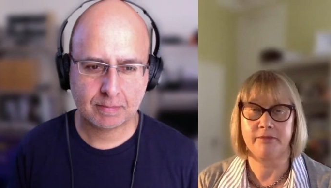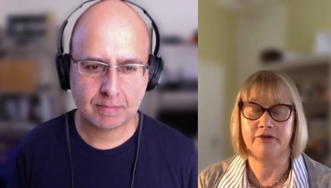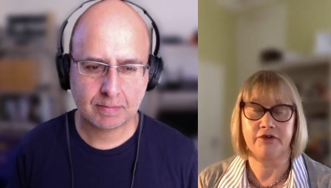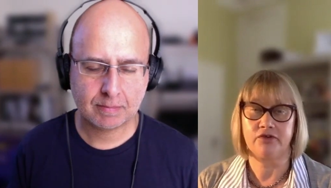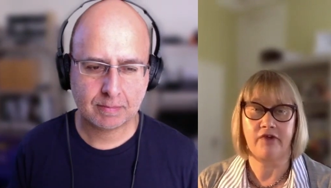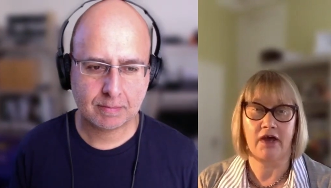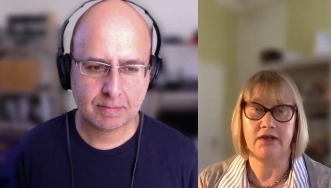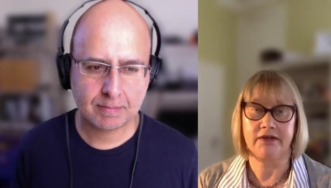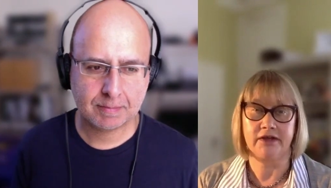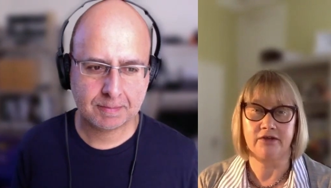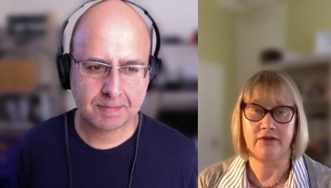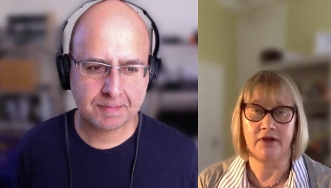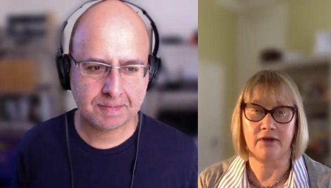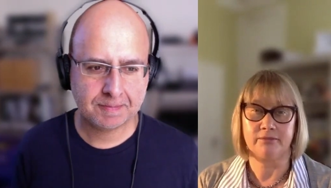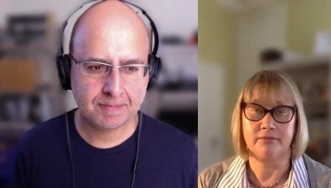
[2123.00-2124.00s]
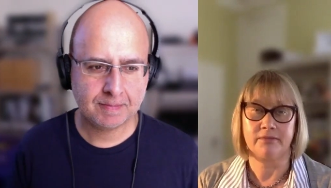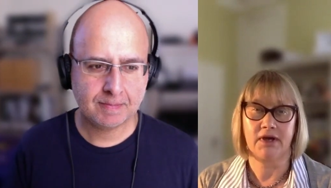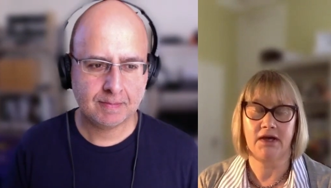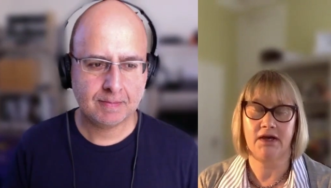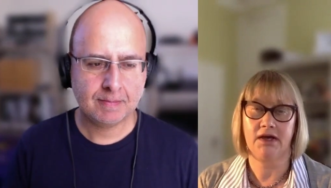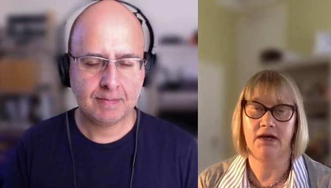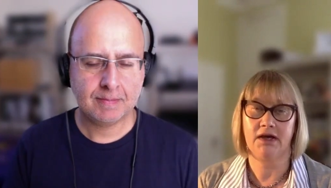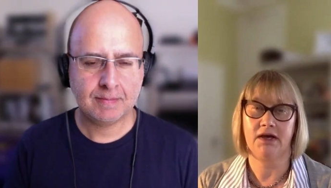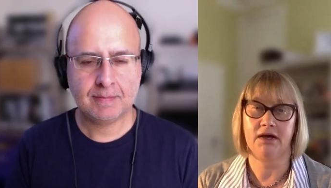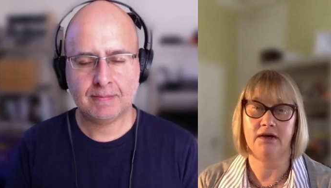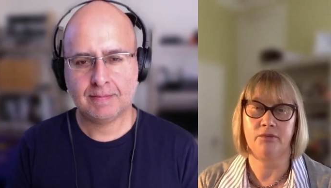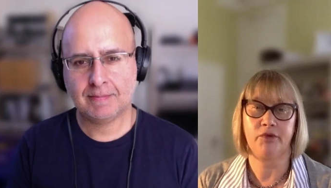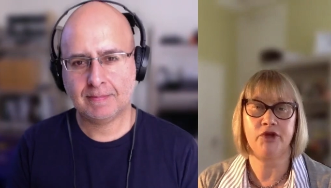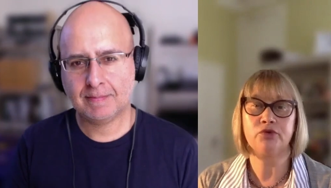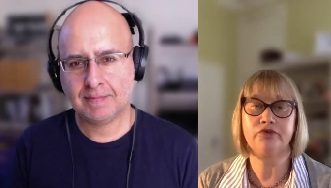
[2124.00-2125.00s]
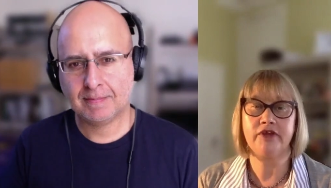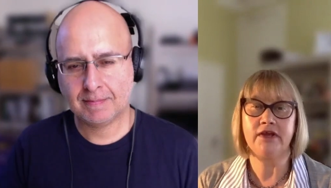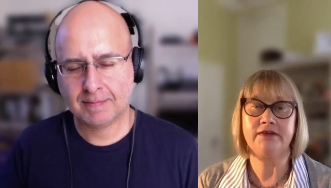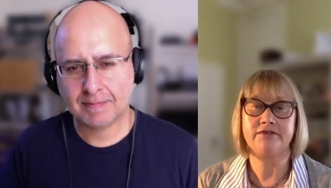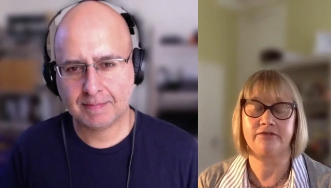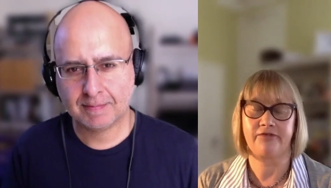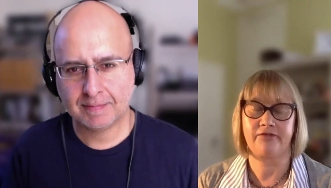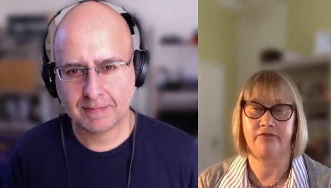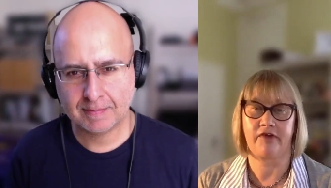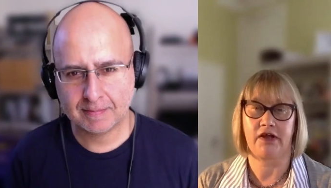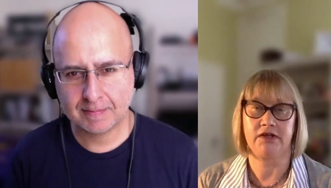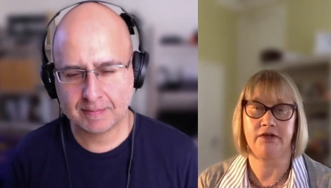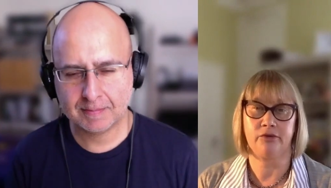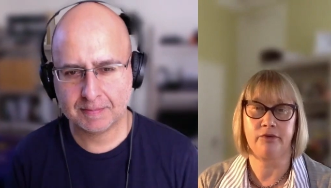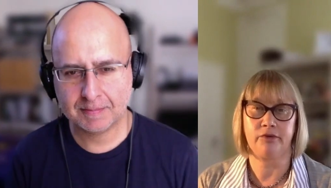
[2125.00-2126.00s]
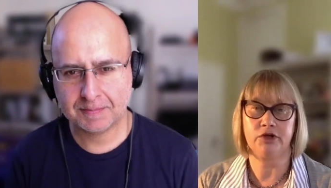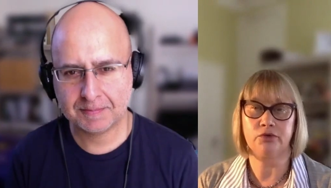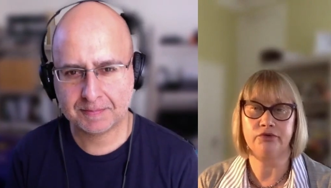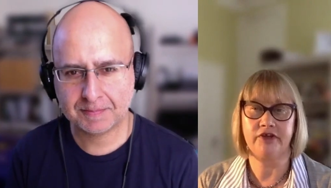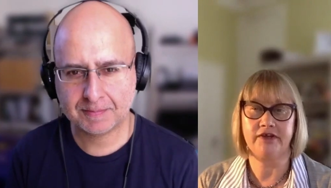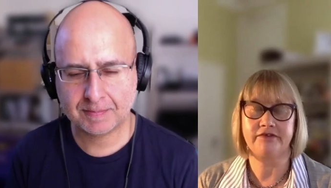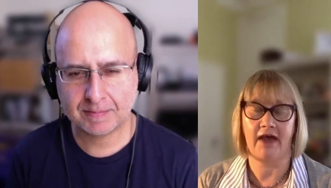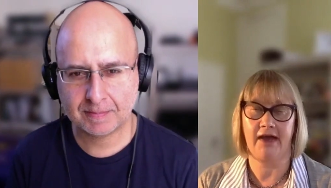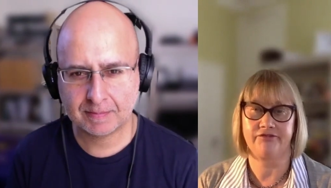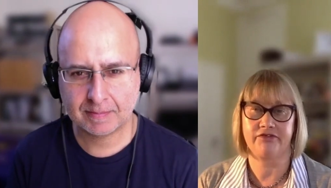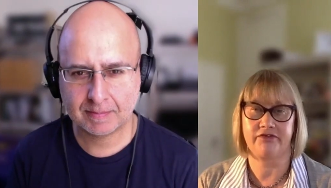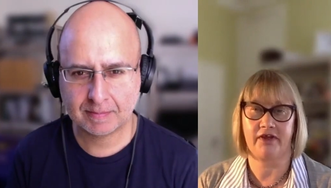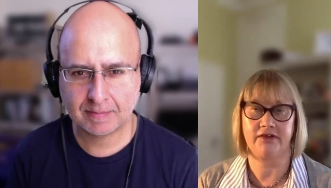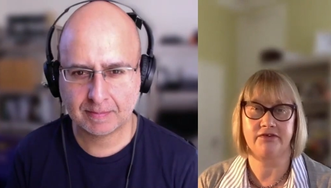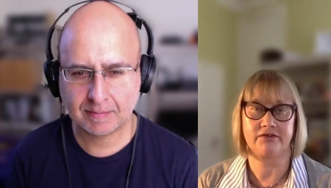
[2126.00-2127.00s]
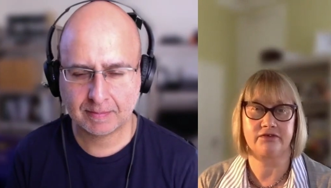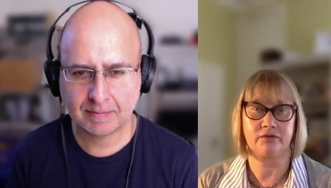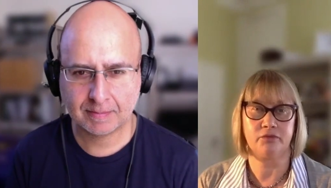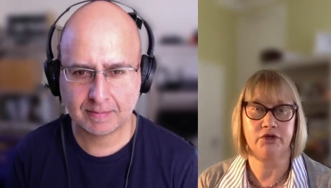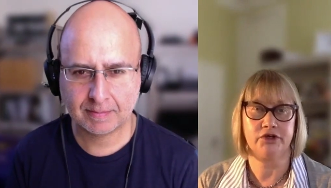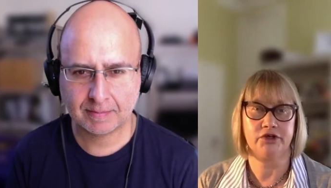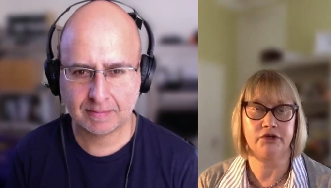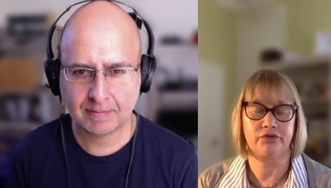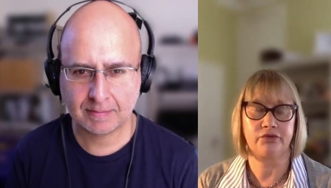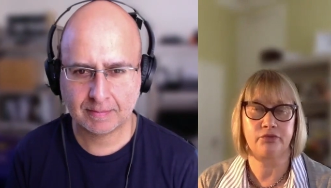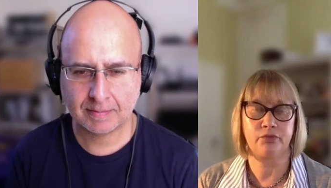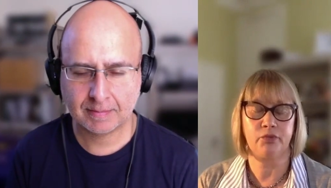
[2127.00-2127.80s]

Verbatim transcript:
Speaker 1: people that you value them. Uh, we all need to feel value. We all need to have status and worth.